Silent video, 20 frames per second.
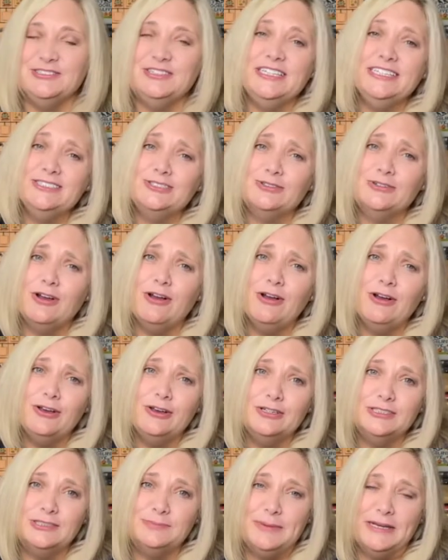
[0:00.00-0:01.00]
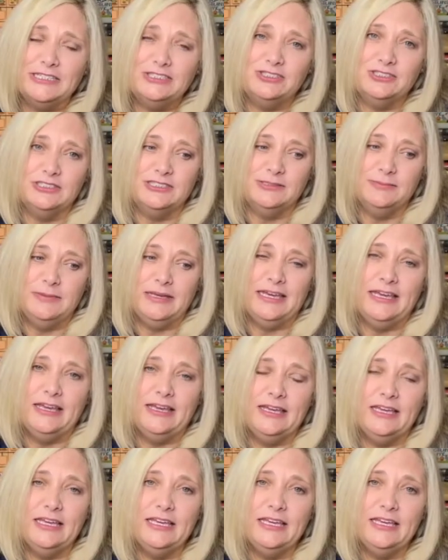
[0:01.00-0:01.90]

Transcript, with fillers: These are all special to me.